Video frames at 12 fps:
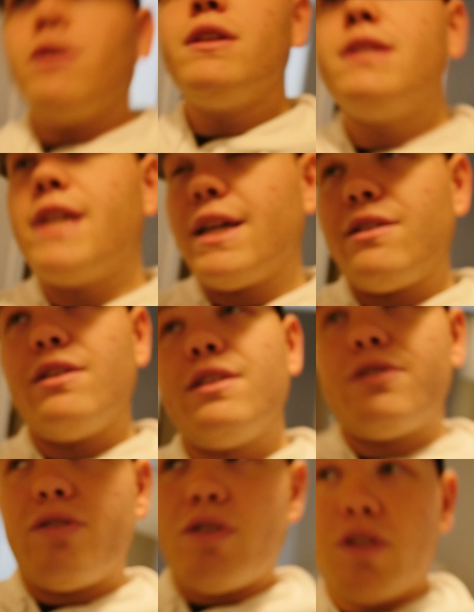technically
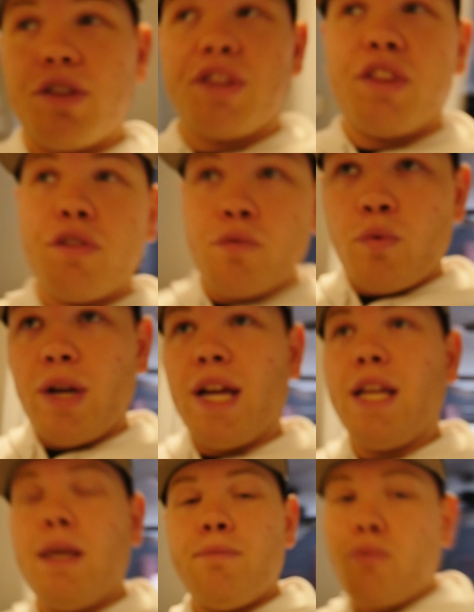this is
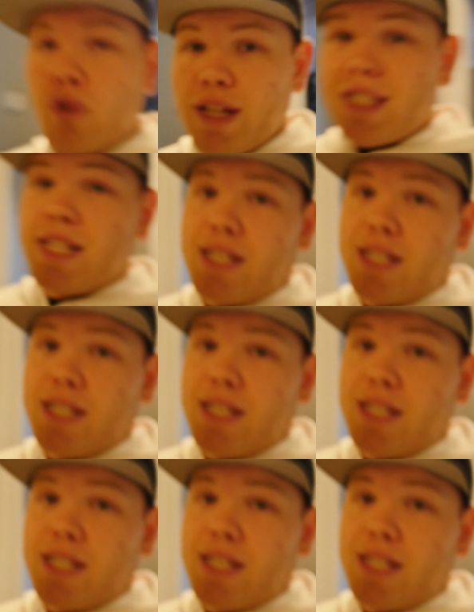3D printing